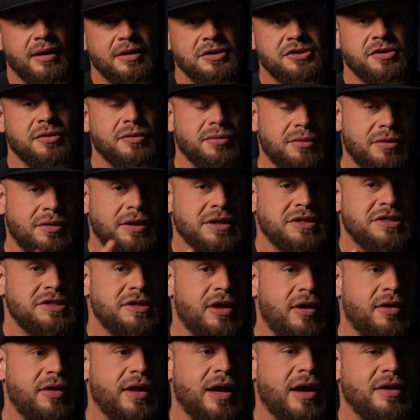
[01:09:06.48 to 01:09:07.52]
So this is
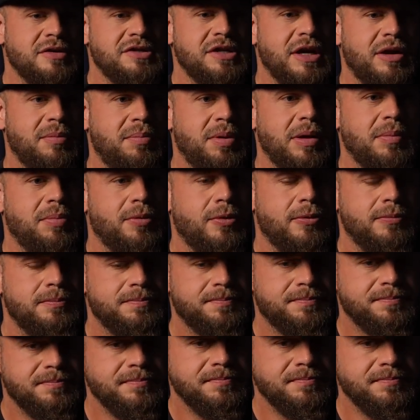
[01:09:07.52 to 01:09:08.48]
the other thing I'll say to people.